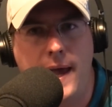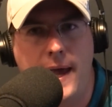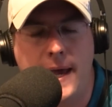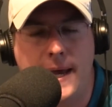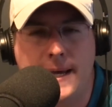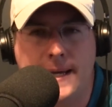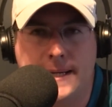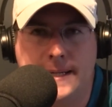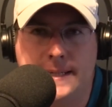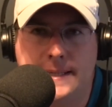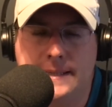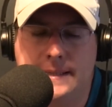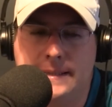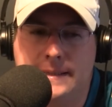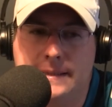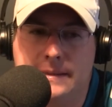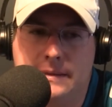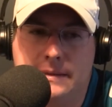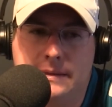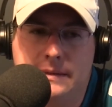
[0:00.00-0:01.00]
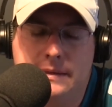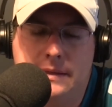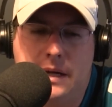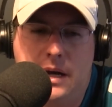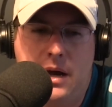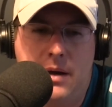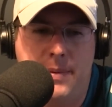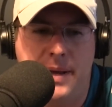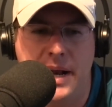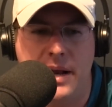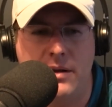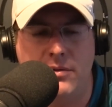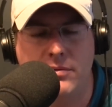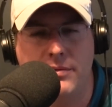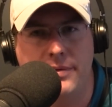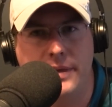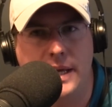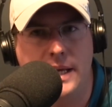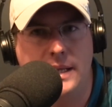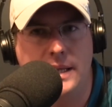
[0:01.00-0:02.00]
And, I
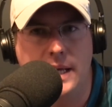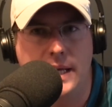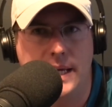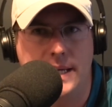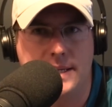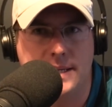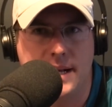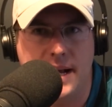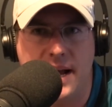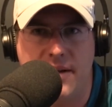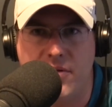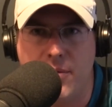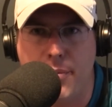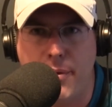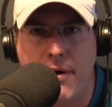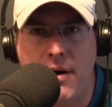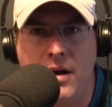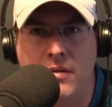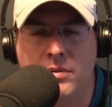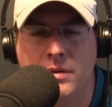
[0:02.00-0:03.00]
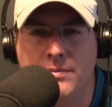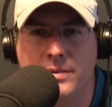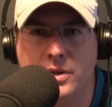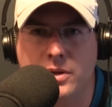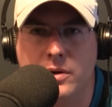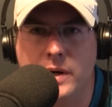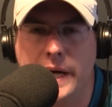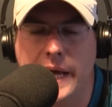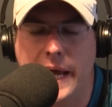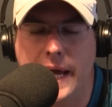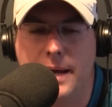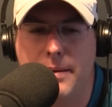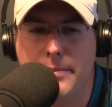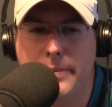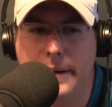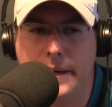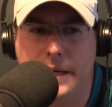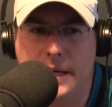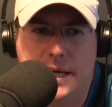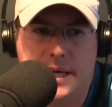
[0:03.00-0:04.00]
don't think that he's going to have a problem doing it,
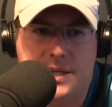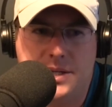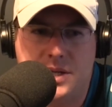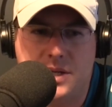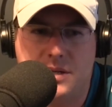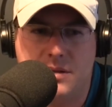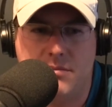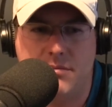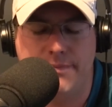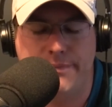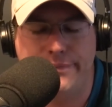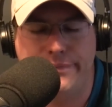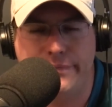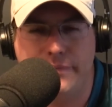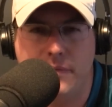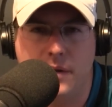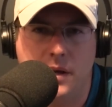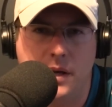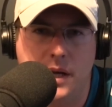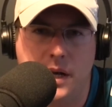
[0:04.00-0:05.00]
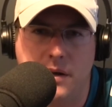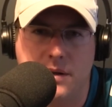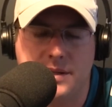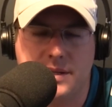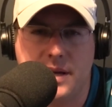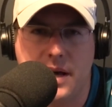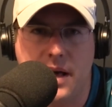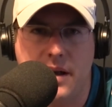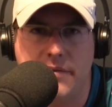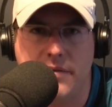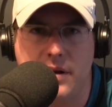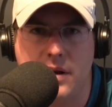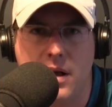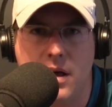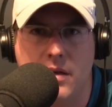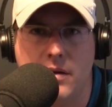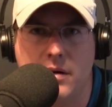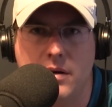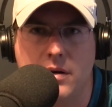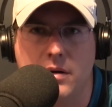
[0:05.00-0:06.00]
but it's just, it's kind of
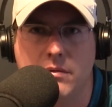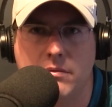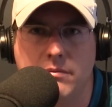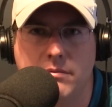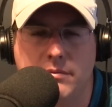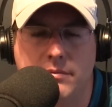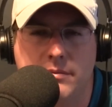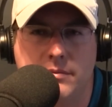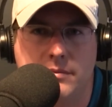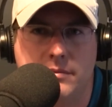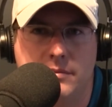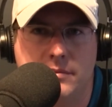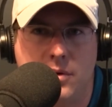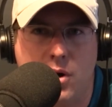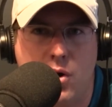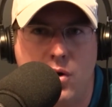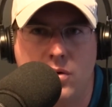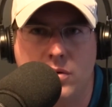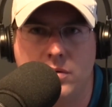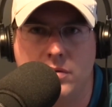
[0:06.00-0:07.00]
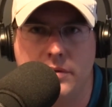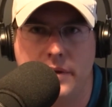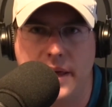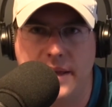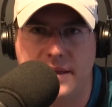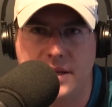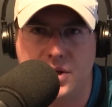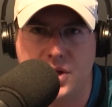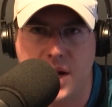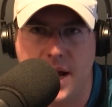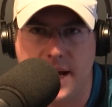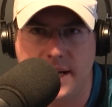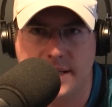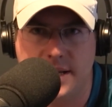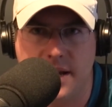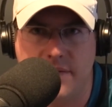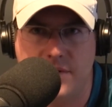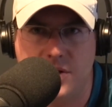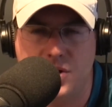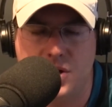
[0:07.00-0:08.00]
another hurdle that the Jags
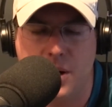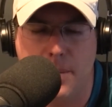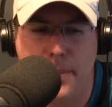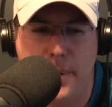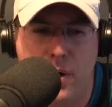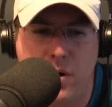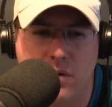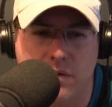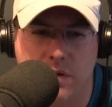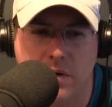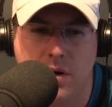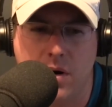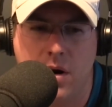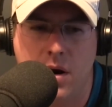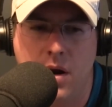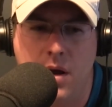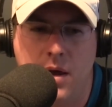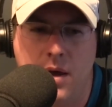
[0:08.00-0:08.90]
have to jump over.